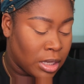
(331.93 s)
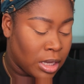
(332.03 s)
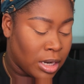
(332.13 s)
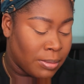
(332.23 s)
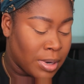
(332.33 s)

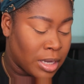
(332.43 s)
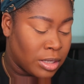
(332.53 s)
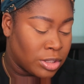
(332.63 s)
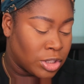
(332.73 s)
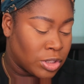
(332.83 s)
And I'm not
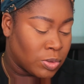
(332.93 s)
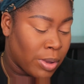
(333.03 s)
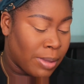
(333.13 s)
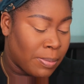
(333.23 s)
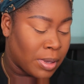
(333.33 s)
gonna
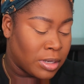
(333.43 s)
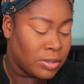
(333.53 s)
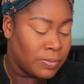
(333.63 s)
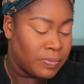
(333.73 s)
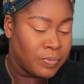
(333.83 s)
swipe it.
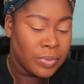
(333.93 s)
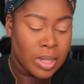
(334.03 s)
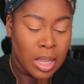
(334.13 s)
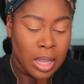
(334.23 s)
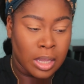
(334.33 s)

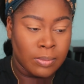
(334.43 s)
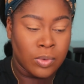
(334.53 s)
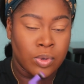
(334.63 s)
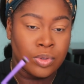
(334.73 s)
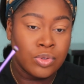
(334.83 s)
I am
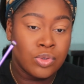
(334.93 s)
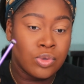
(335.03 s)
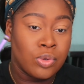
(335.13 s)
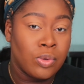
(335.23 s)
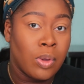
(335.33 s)
going
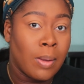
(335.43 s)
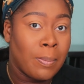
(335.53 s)
to